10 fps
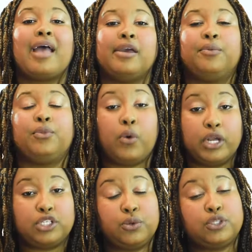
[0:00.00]
am going
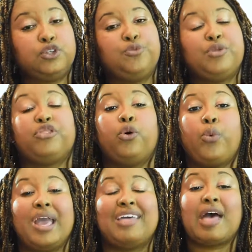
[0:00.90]
to assume that the
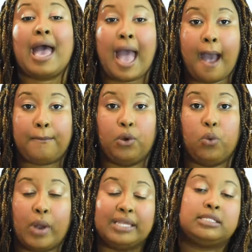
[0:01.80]
way that Apple
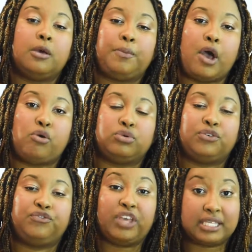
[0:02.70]
went about
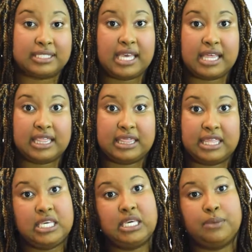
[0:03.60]
fixing
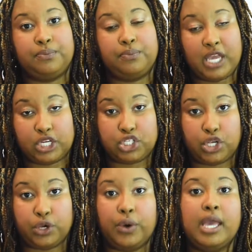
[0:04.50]
the
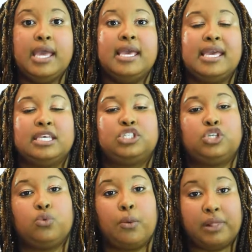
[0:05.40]
issue is
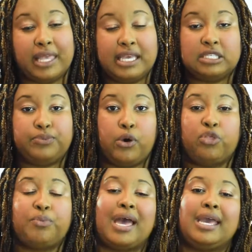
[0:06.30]
to replace both
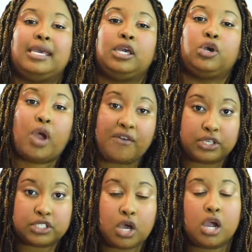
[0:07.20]
my
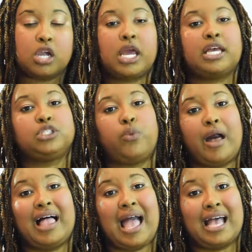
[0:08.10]
graphics card as
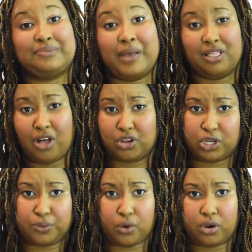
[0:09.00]
well as my
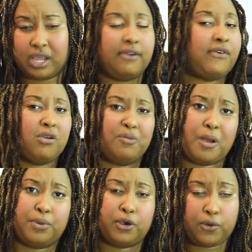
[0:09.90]
logic board, if I
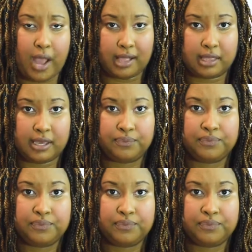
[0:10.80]
remember correctly.